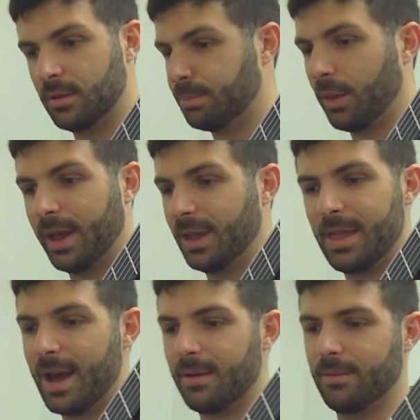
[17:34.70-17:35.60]
playing
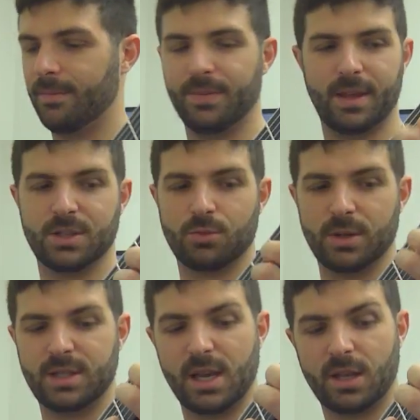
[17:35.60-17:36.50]
that is
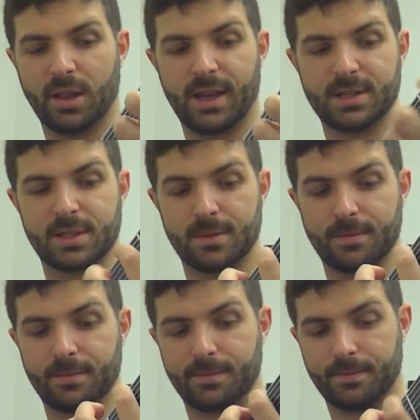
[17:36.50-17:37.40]
ridiculous
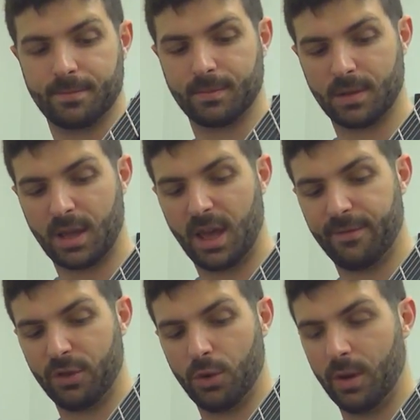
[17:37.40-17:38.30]

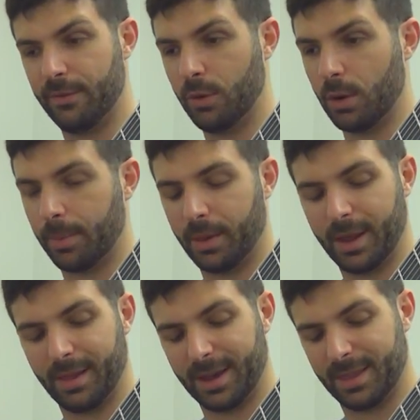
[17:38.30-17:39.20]
if you were to
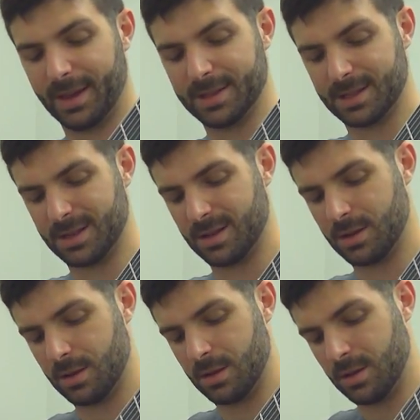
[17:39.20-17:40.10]
play like this.
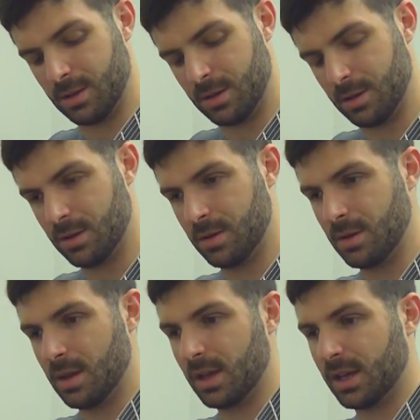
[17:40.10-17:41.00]

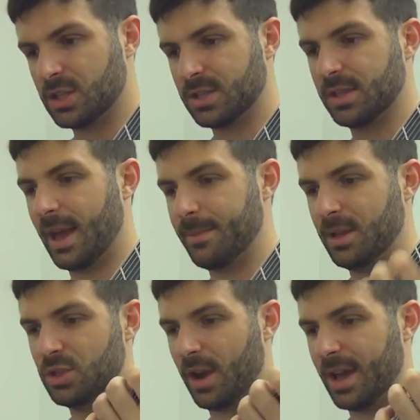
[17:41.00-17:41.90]
Because that
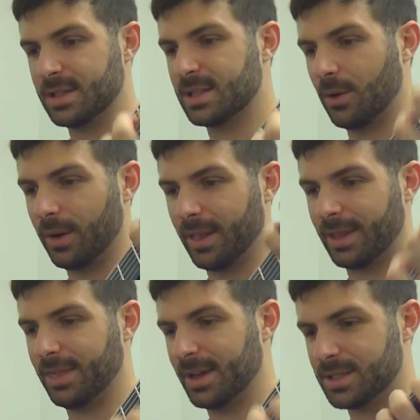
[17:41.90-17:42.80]
means your hand's going
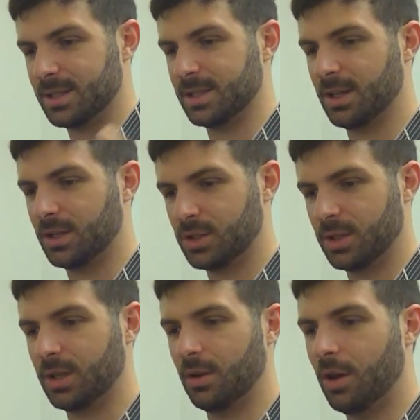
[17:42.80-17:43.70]
like this,
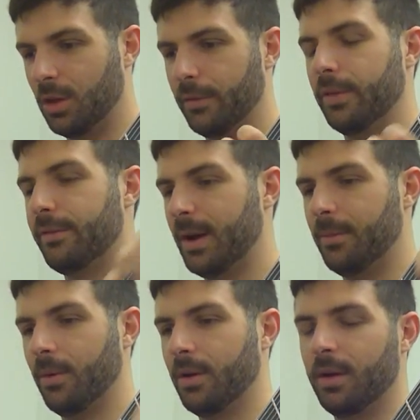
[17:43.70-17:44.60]
essentially, all over the
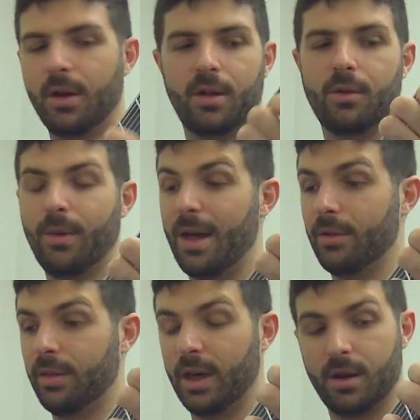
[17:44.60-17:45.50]
fretboard,
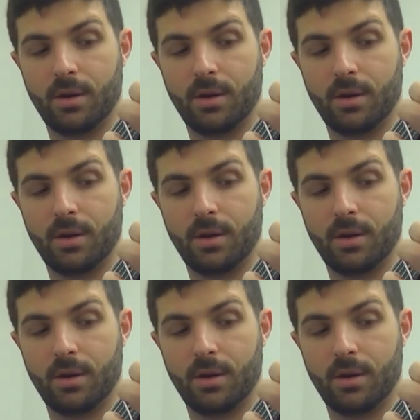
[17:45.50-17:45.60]
rather than